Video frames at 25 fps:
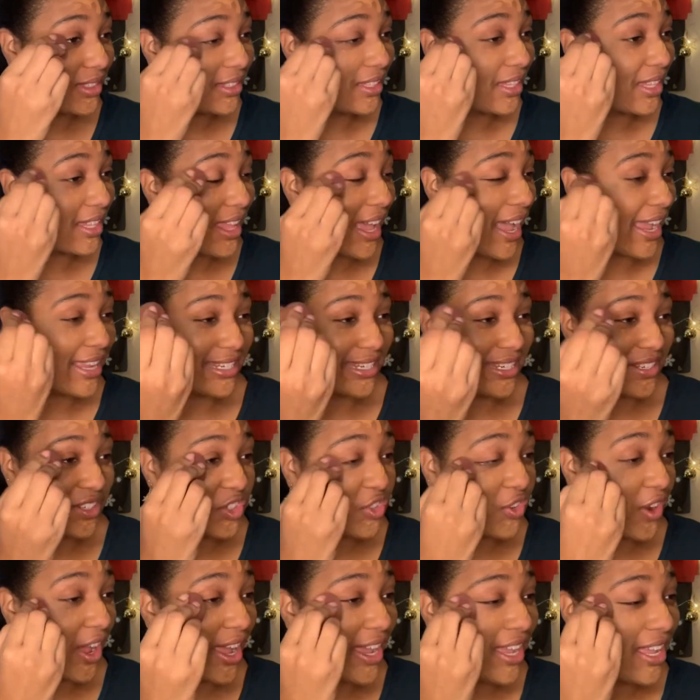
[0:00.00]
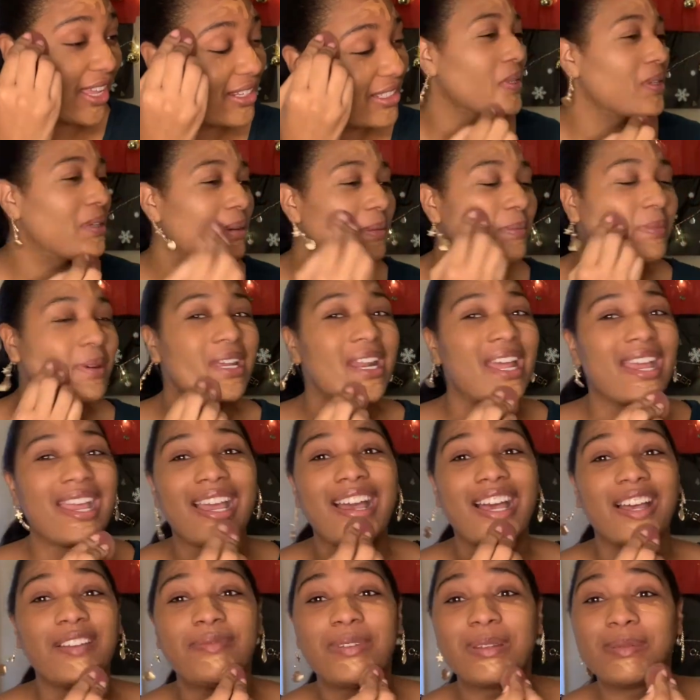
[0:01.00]
I didn't try it. But I
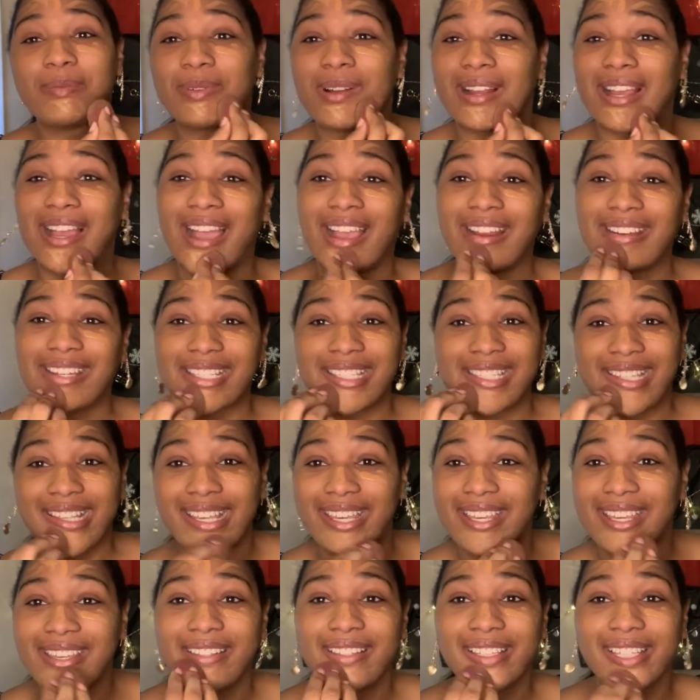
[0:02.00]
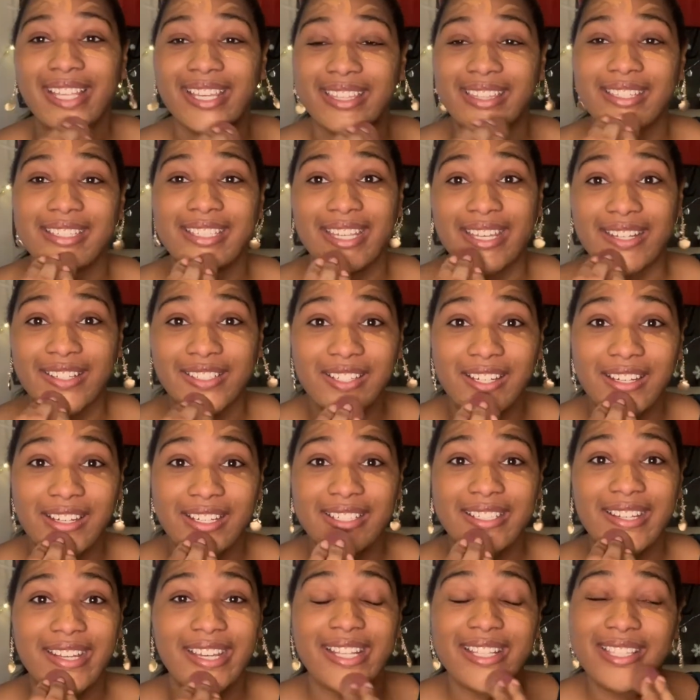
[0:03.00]
have been practicing like the TikTok
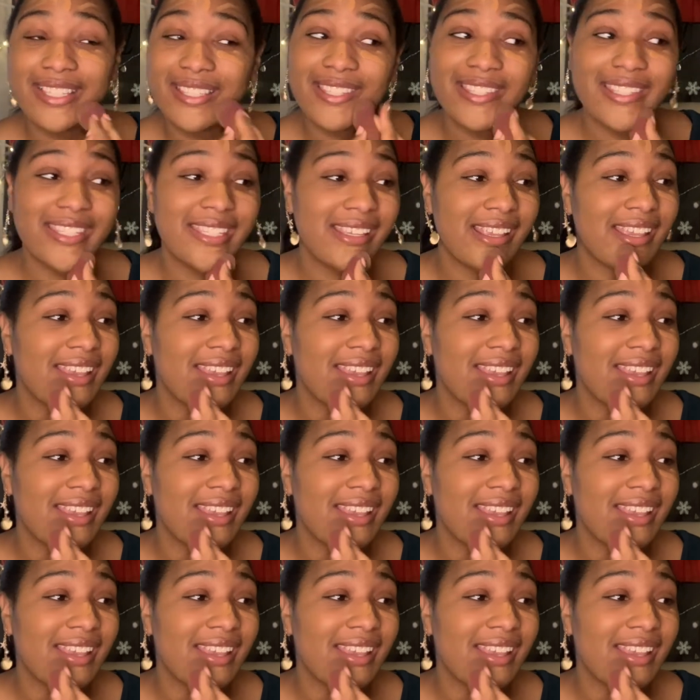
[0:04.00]
dance,